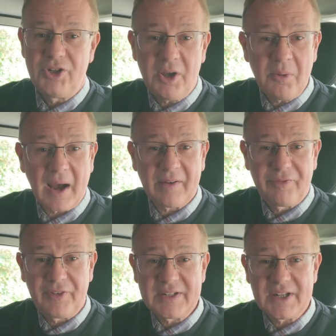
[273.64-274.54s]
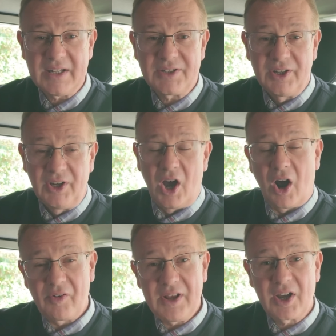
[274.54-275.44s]
Do you have fitted,
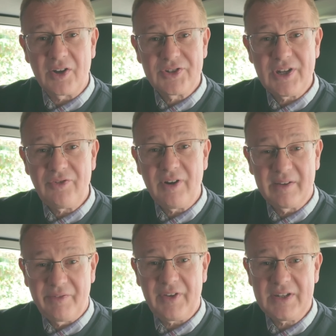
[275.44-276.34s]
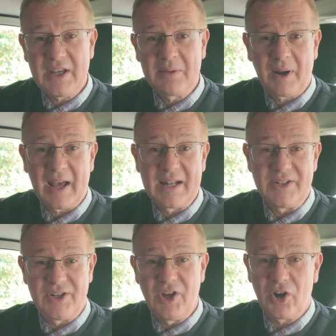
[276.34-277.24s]
or are you considering fitting
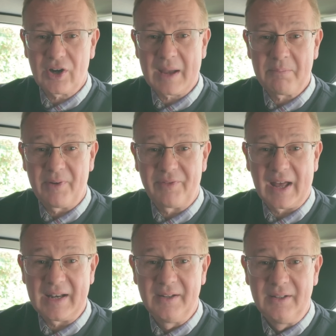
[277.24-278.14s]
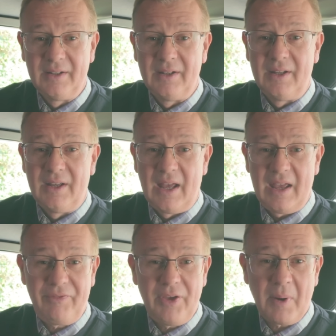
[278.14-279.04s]
blinds in your campervan?
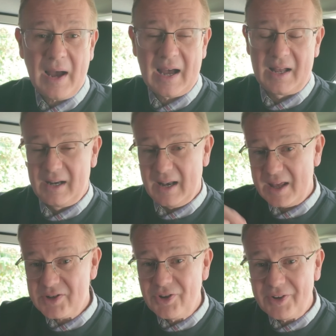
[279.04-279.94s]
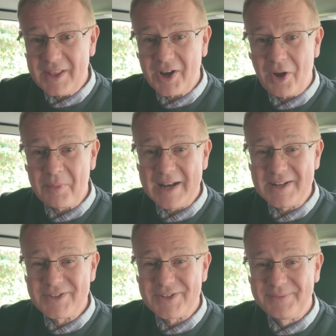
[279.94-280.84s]
If you are, let us know in the comments.